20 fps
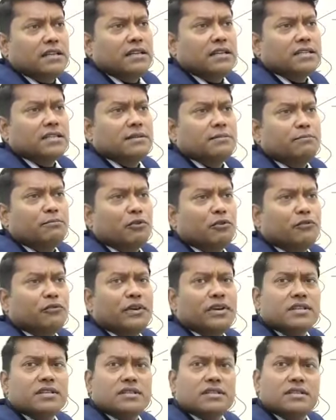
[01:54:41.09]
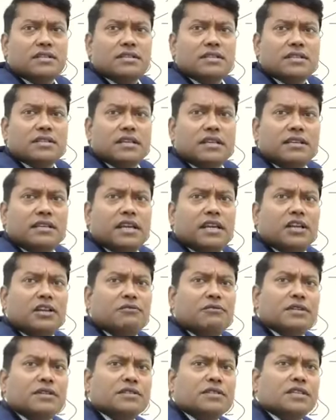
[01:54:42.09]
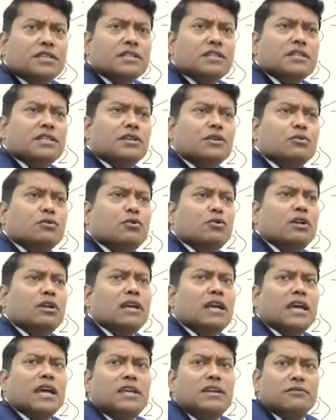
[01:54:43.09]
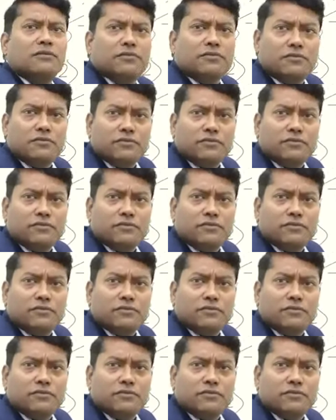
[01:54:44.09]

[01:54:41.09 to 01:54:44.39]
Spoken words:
some professors, they invested their whole life